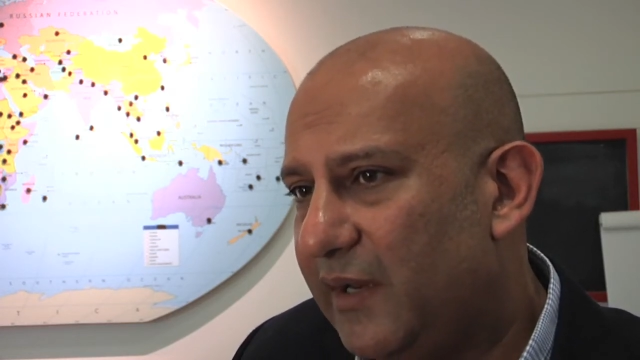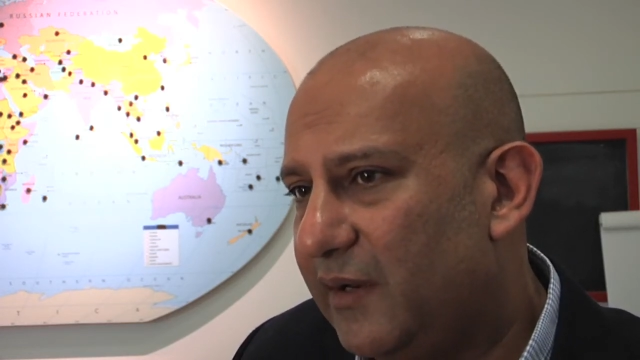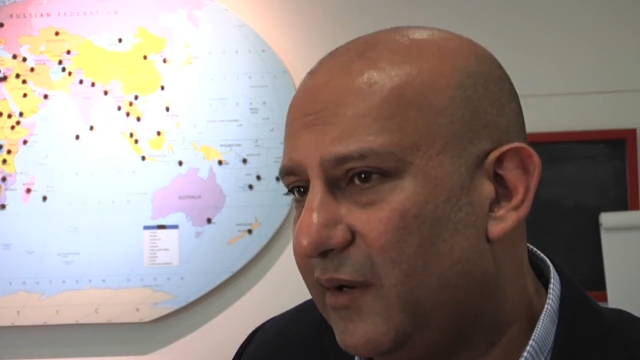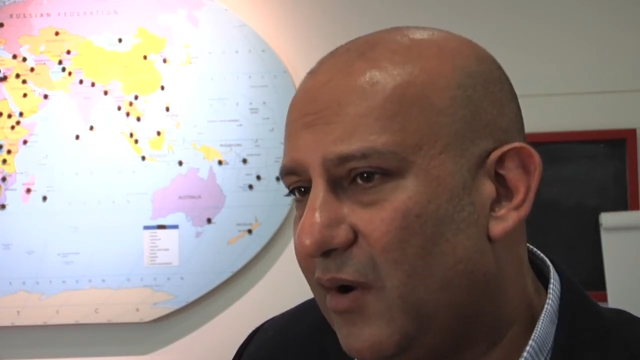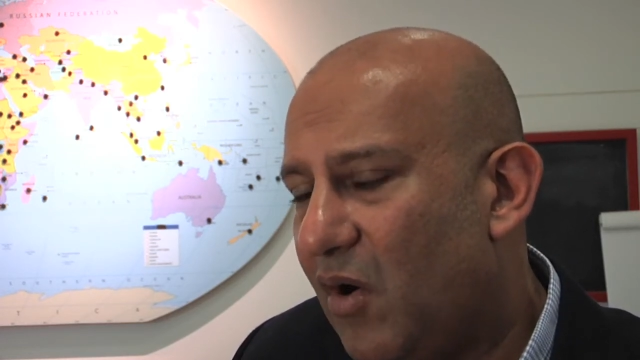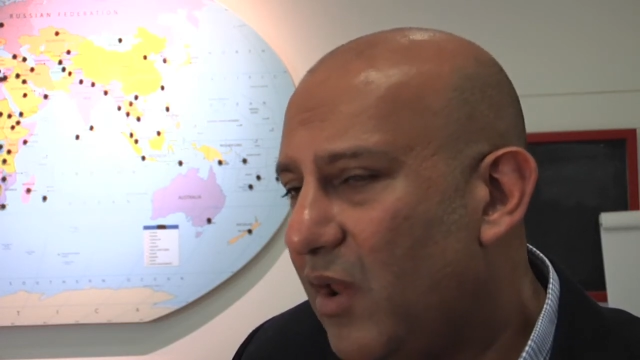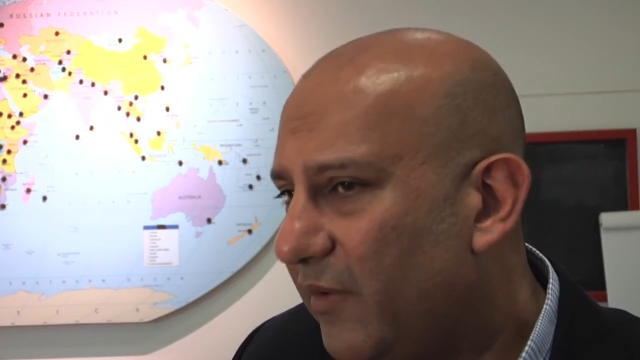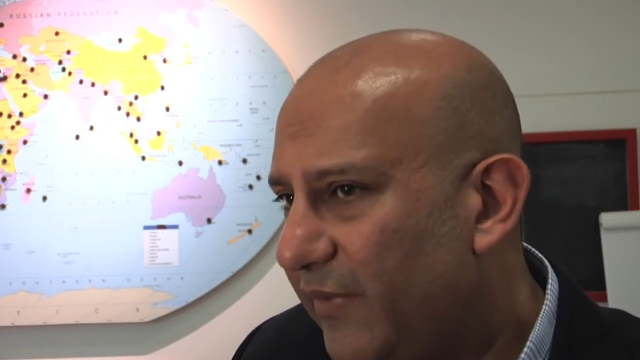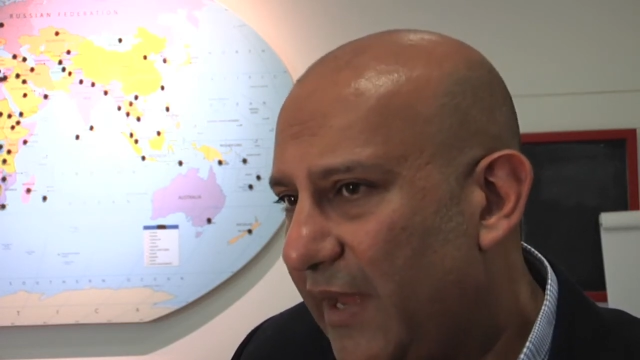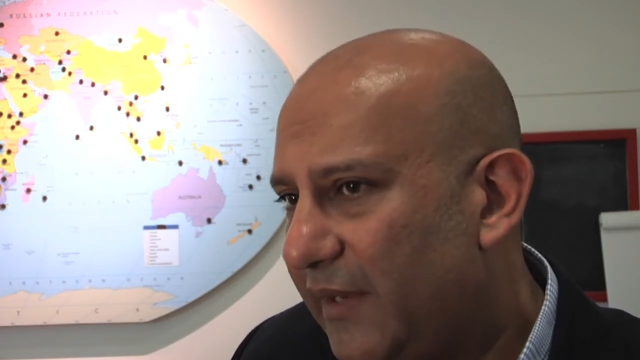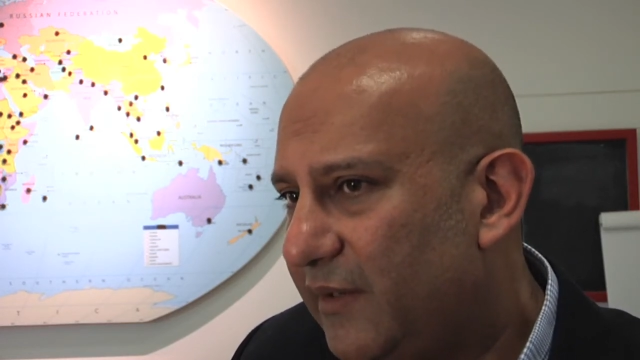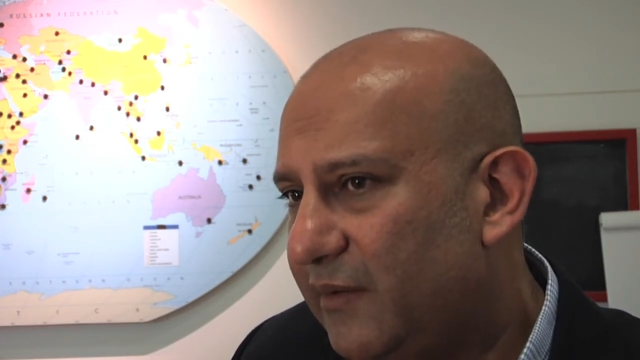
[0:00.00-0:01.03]
and all of
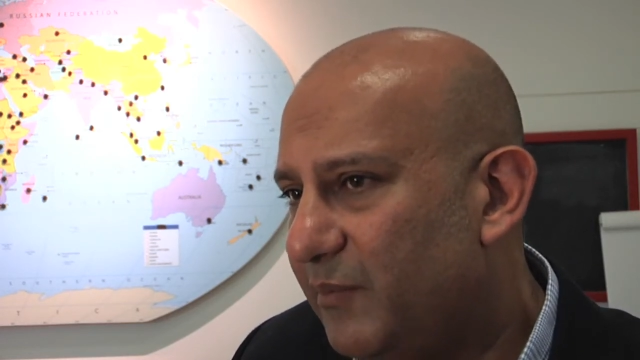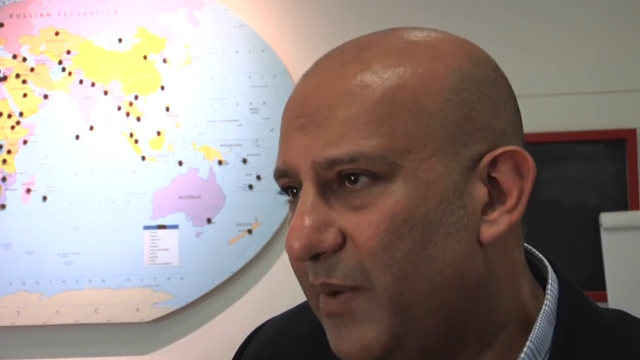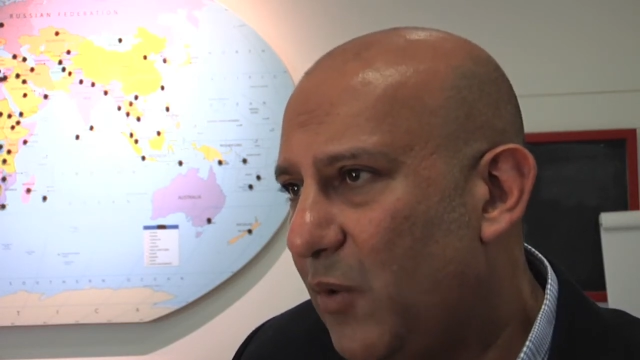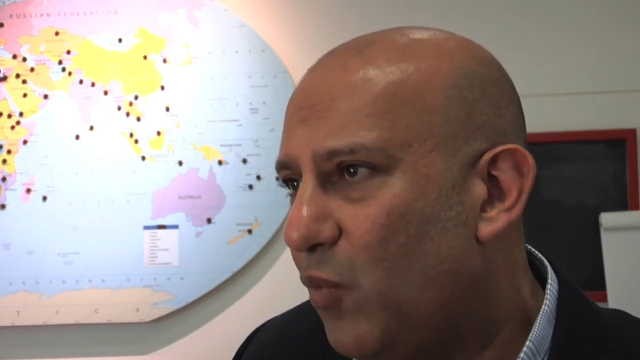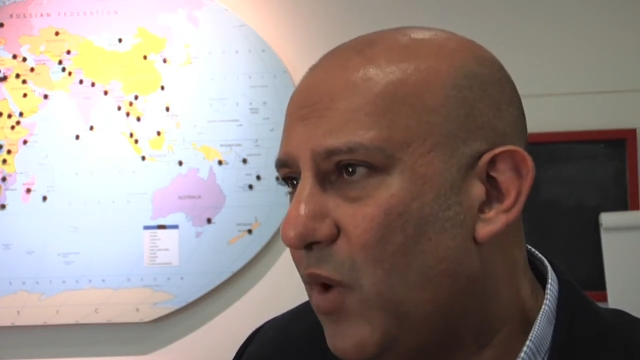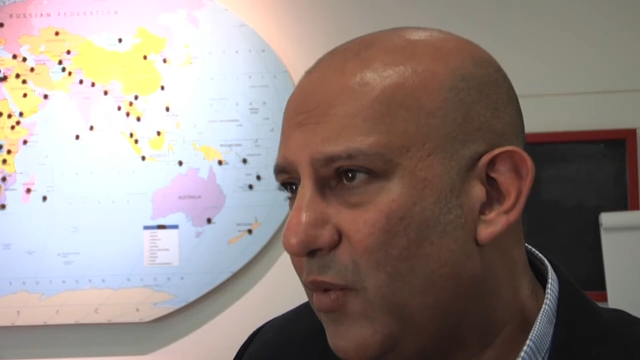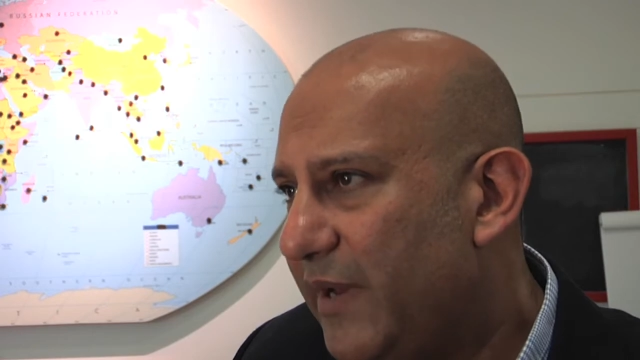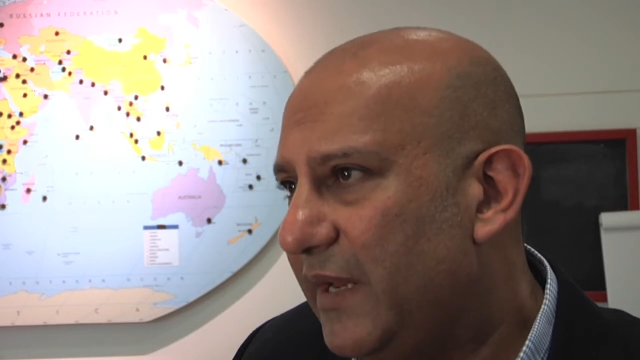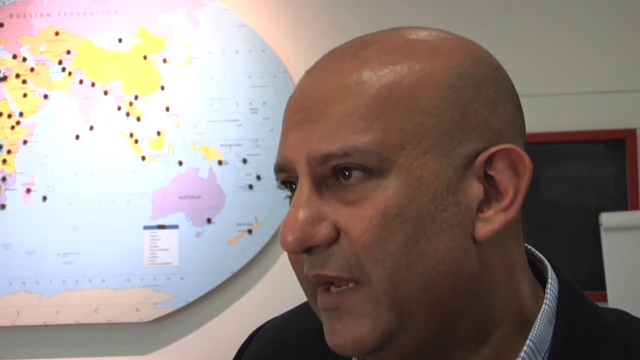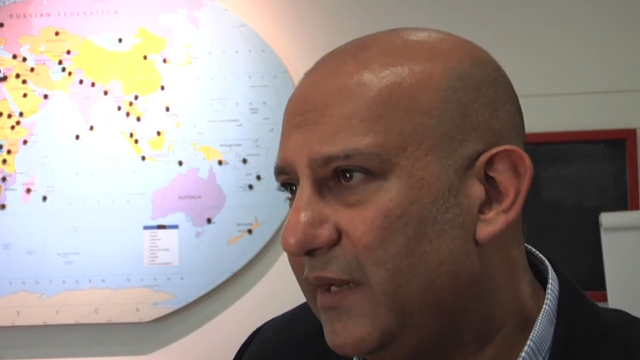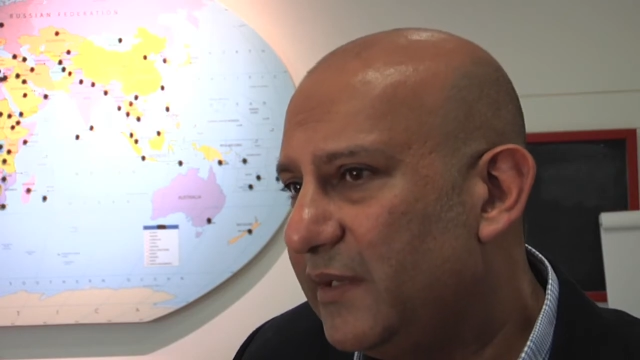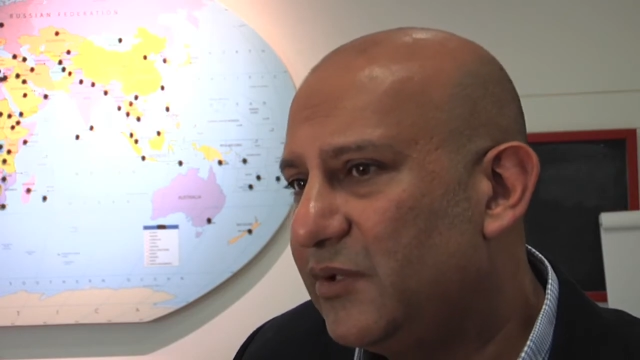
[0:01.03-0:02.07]
that, but what we
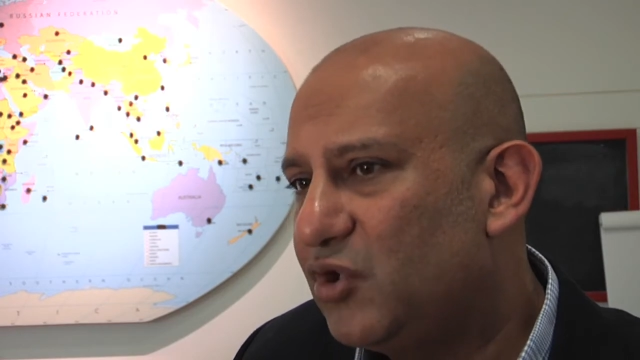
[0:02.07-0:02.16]
need is